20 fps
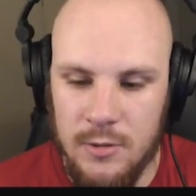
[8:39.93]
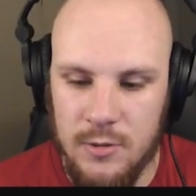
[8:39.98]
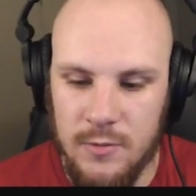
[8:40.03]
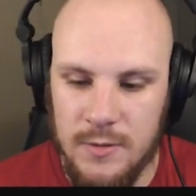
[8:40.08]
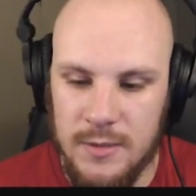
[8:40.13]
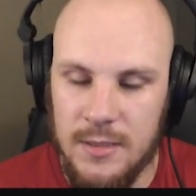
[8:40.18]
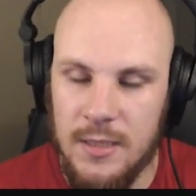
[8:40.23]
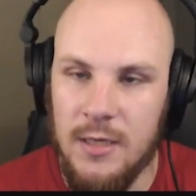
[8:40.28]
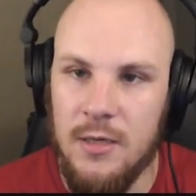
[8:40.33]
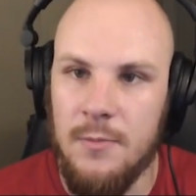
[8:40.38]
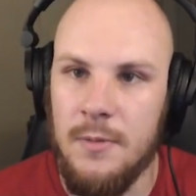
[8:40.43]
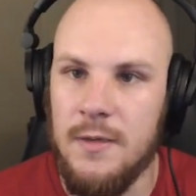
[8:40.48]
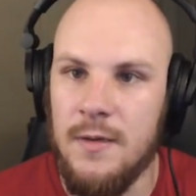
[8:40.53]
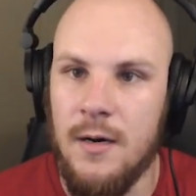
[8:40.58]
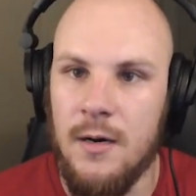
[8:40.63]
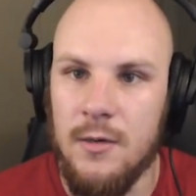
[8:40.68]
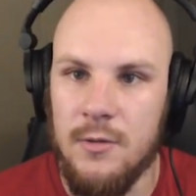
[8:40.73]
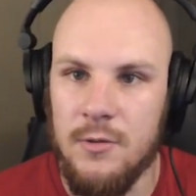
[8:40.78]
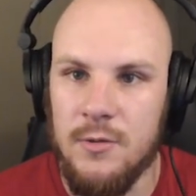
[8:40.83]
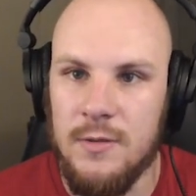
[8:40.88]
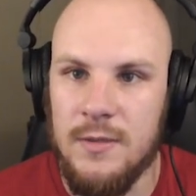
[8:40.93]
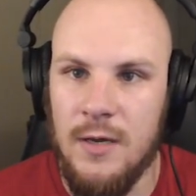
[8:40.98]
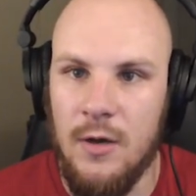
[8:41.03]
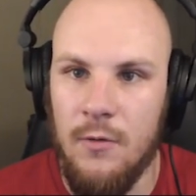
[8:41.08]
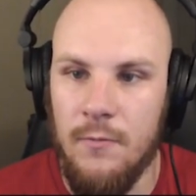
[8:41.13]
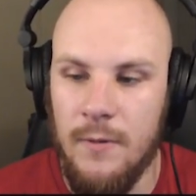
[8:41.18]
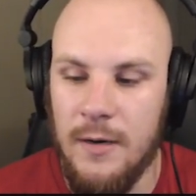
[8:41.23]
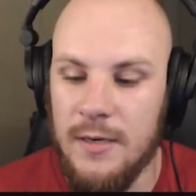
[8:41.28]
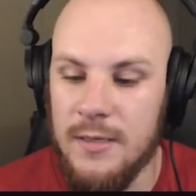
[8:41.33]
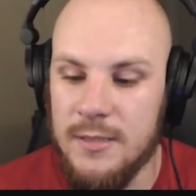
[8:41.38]
so it's a little bit hard to
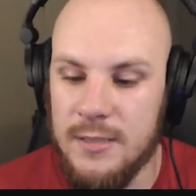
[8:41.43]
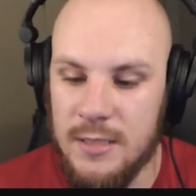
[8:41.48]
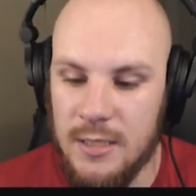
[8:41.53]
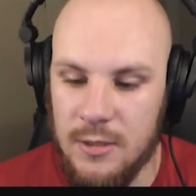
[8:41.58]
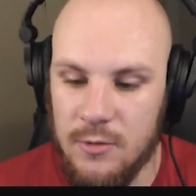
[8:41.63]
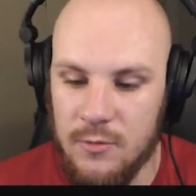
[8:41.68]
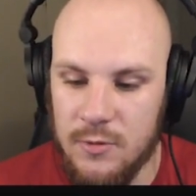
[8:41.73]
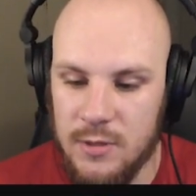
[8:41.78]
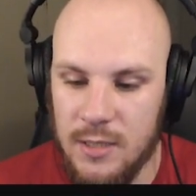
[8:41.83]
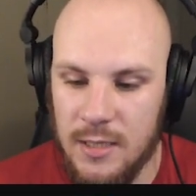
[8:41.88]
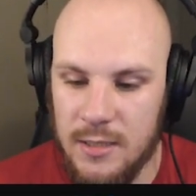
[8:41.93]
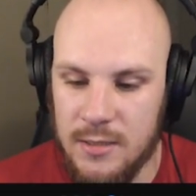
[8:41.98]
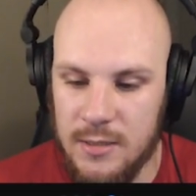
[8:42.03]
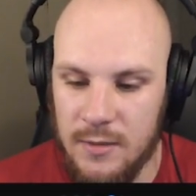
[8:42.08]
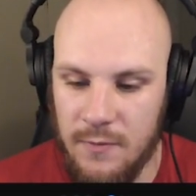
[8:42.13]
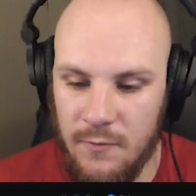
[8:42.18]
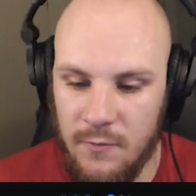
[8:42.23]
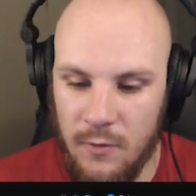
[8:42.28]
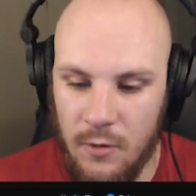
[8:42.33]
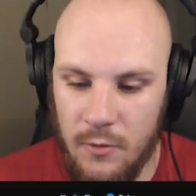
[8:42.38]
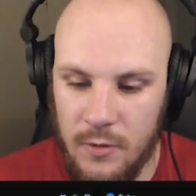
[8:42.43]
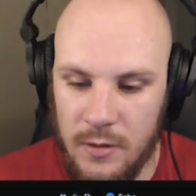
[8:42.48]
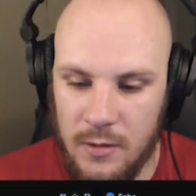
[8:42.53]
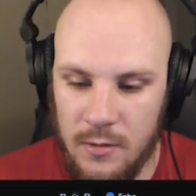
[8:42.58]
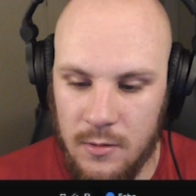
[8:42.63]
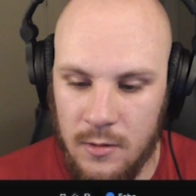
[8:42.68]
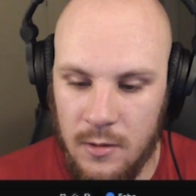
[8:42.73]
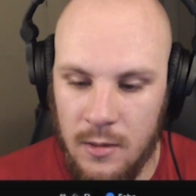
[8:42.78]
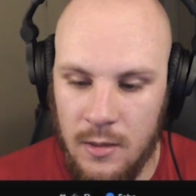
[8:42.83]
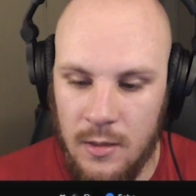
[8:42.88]
tell where the signal is actually
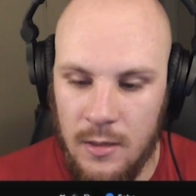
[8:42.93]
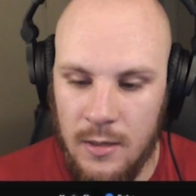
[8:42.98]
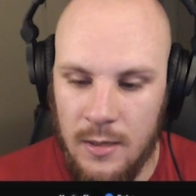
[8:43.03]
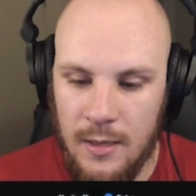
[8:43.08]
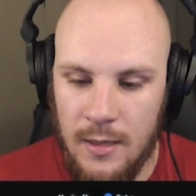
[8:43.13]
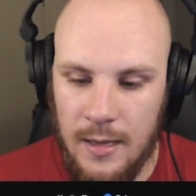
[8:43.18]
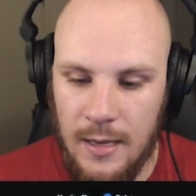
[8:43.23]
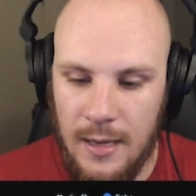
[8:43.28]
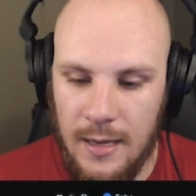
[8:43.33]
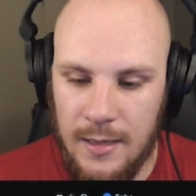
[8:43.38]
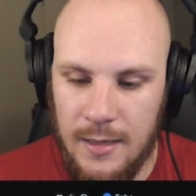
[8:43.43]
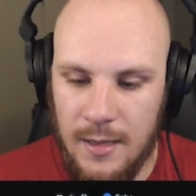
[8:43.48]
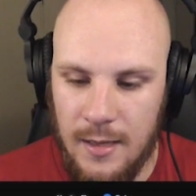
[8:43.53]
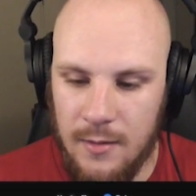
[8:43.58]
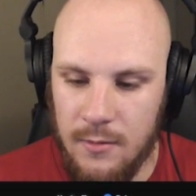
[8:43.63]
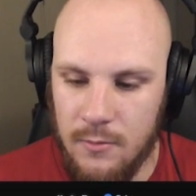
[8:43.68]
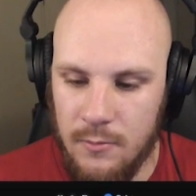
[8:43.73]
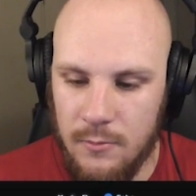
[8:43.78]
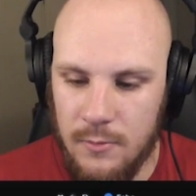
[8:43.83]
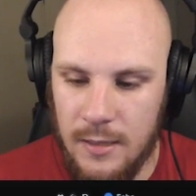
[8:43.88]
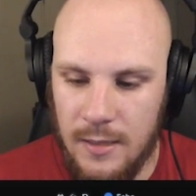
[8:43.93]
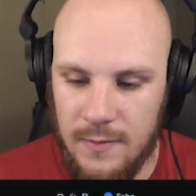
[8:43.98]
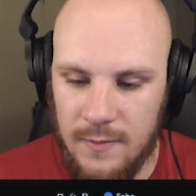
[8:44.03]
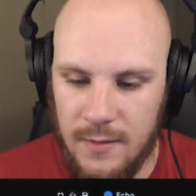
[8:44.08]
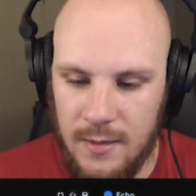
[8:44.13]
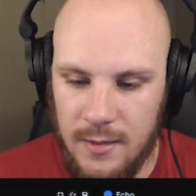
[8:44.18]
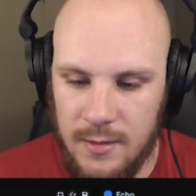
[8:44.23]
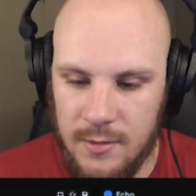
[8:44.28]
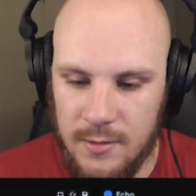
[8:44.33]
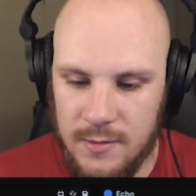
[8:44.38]
flowing. And then
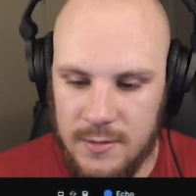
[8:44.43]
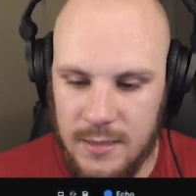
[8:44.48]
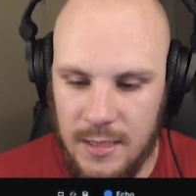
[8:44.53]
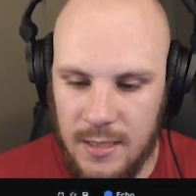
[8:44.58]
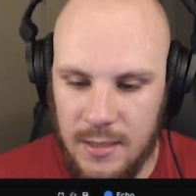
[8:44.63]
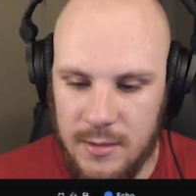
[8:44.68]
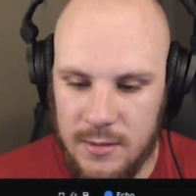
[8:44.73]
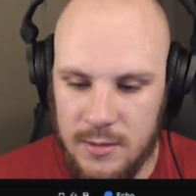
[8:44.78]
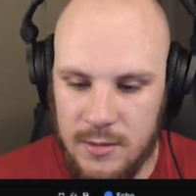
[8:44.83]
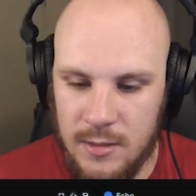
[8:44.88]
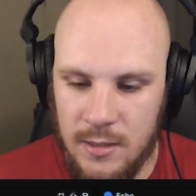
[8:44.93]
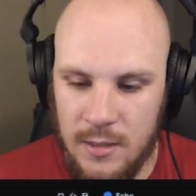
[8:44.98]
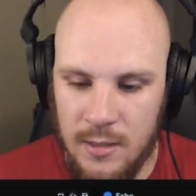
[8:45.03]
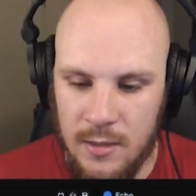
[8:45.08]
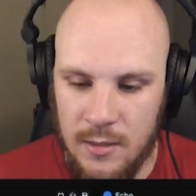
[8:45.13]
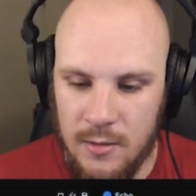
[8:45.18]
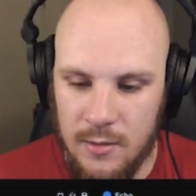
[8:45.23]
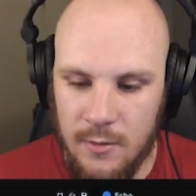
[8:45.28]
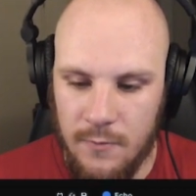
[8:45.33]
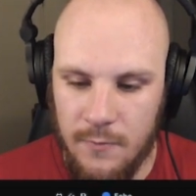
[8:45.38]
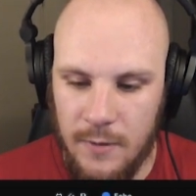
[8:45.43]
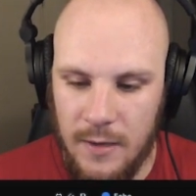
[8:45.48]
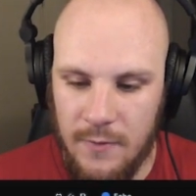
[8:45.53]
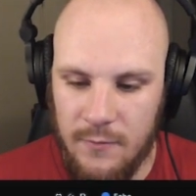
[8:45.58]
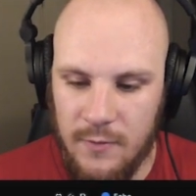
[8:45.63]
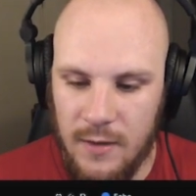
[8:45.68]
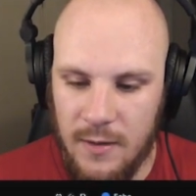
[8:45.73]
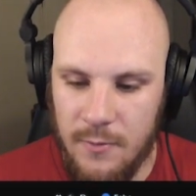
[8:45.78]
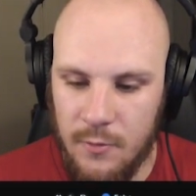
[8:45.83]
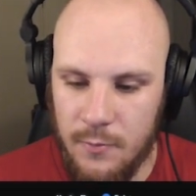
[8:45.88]
that either takes the
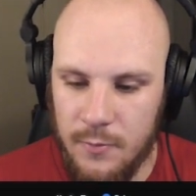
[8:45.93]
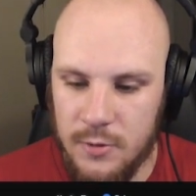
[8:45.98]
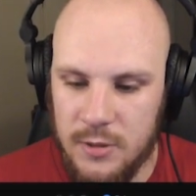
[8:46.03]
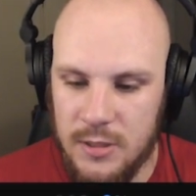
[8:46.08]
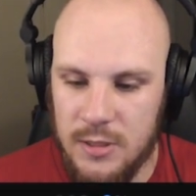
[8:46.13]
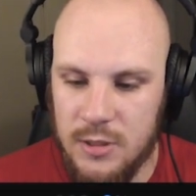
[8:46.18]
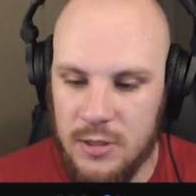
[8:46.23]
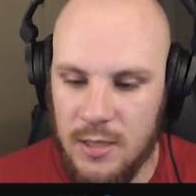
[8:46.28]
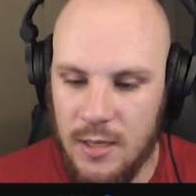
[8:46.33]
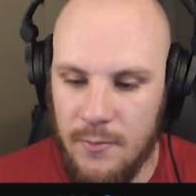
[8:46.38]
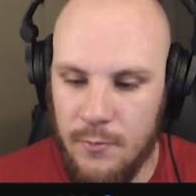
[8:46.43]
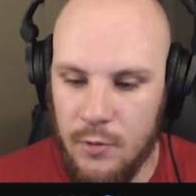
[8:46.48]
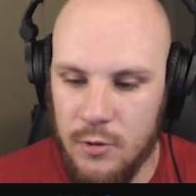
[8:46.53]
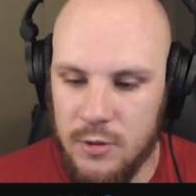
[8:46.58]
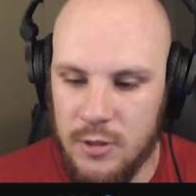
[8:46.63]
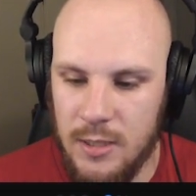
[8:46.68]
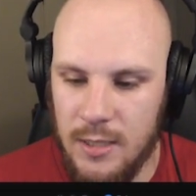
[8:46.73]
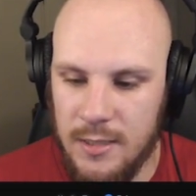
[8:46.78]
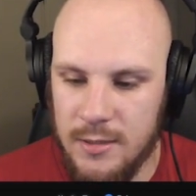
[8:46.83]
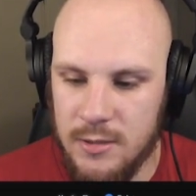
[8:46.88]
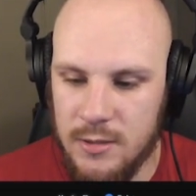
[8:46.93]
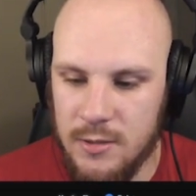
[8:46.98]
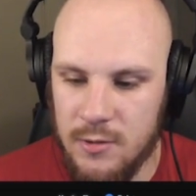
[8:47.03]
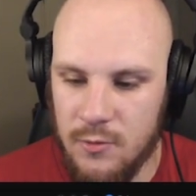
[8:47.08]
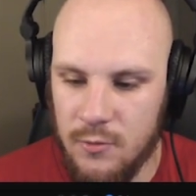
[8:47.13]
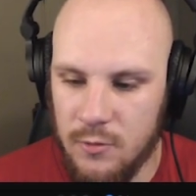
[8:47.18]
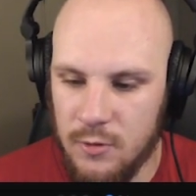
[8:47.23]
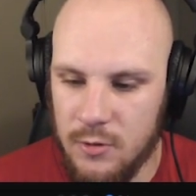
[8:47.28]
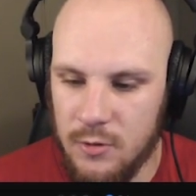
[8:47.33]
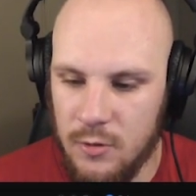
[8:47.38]
wavetable position and modulates it,
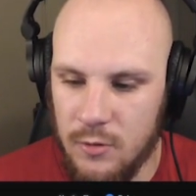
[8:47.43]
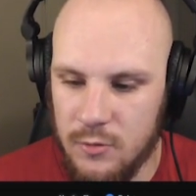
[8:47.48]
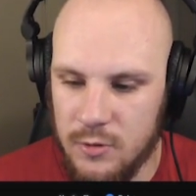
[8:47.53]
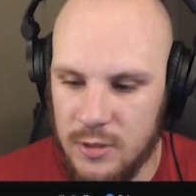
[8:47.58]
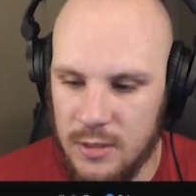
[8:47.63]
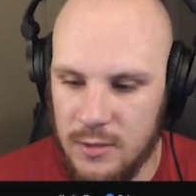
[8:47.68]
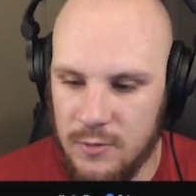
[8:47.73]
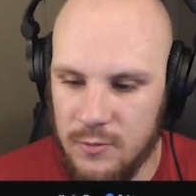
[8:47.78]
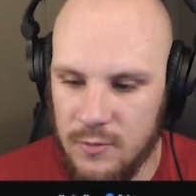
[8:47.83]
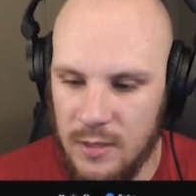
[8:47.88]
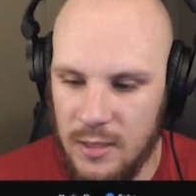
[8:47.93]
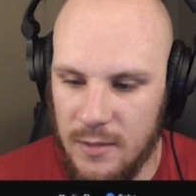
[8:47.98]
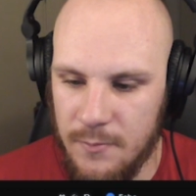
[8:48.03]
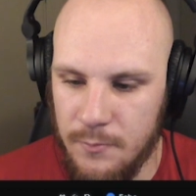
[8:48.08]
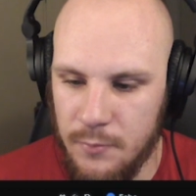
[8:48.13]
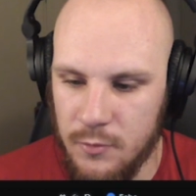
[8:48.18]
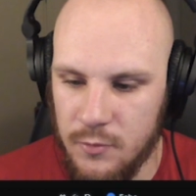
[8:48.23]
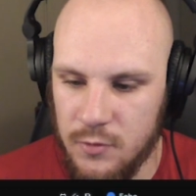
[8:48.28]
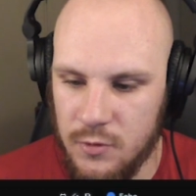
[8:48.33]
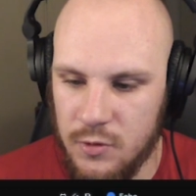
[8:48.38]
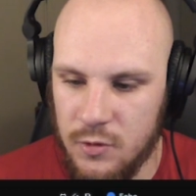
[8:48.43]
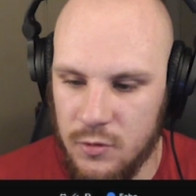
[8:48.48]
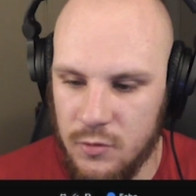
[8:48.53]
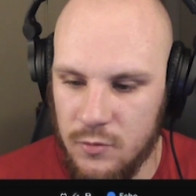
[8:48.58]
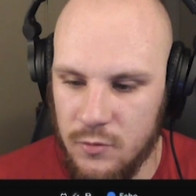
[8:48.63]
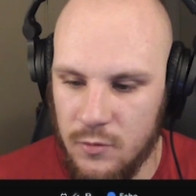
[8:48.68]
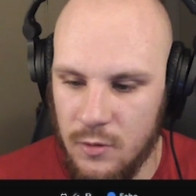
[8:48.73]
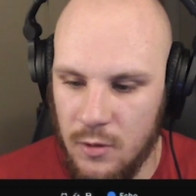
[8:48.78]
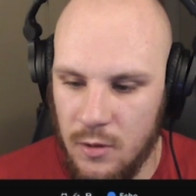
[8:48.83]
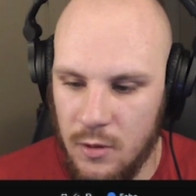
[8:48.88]
or it goes into input
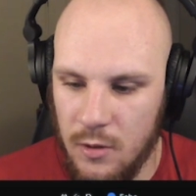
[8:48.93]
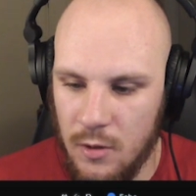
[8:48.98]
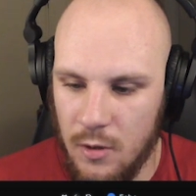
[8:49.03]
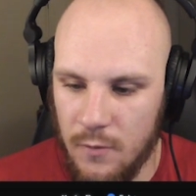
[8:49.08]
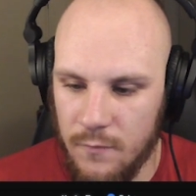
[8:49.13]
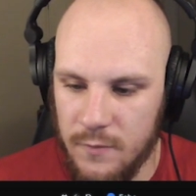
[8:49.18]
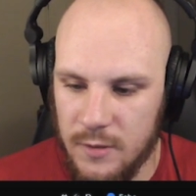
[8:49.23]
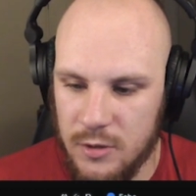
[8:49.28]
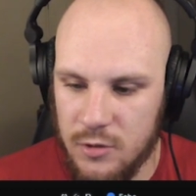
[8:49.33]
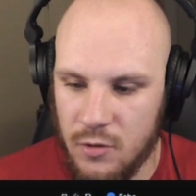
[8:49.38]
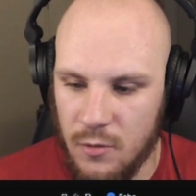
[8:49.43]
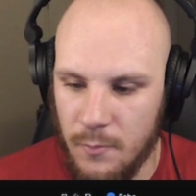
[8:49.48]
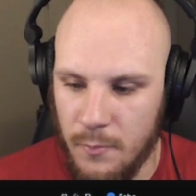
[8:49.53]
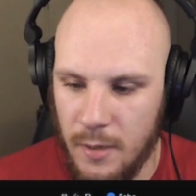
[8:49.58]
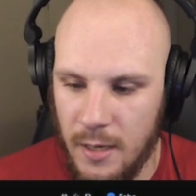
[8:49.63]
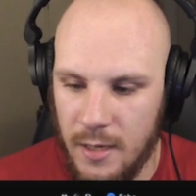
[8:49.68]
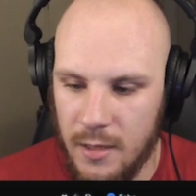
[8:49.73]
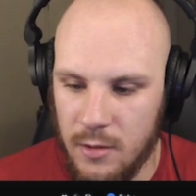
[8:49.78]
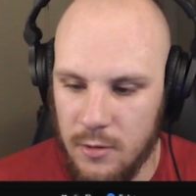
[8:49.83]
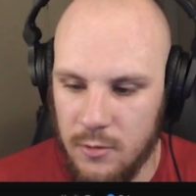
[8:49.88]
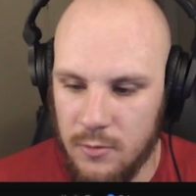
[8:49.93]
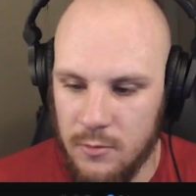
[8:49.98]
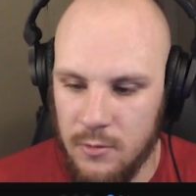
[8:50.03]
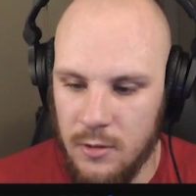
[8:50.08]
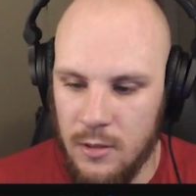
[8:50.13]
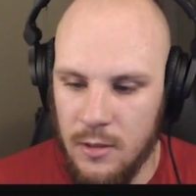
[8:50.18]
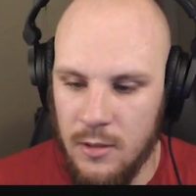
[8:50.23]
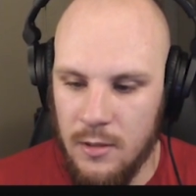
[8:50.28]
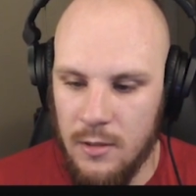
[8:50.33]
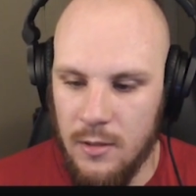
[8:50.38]
2 of this
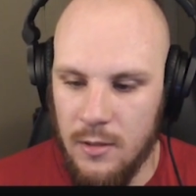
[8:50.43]
combiner,